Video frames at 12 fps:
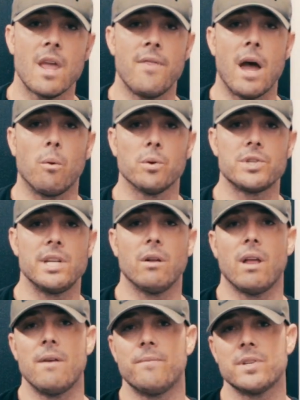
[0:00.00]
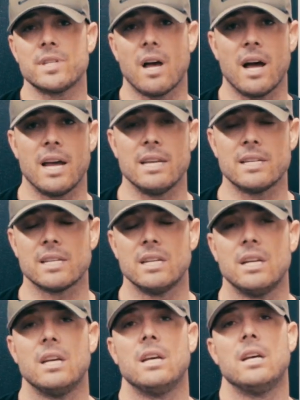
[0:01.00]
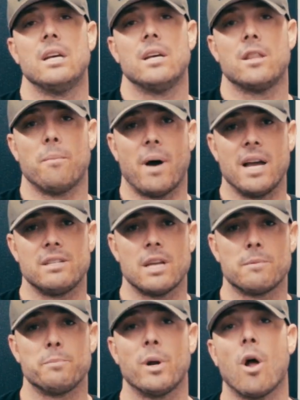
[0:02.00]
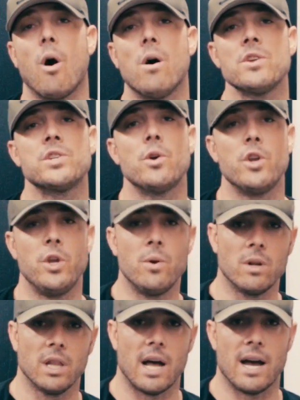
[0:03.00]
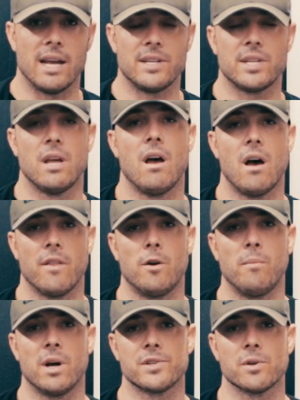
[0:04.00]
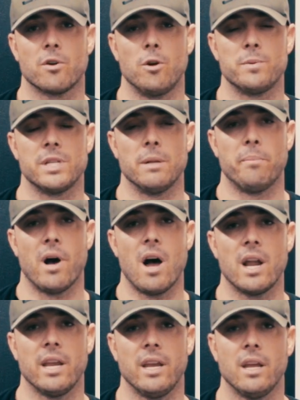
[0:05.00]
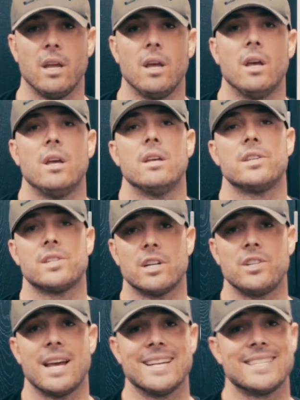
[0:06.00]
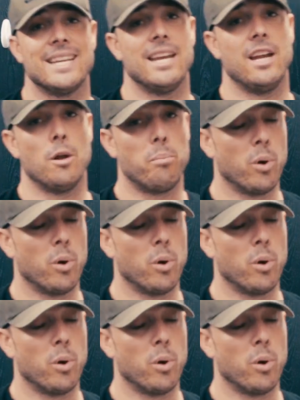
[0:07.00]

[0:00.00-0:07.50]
that will still emphasize the biceps, but also utilize other muscle groups in the body, such as in a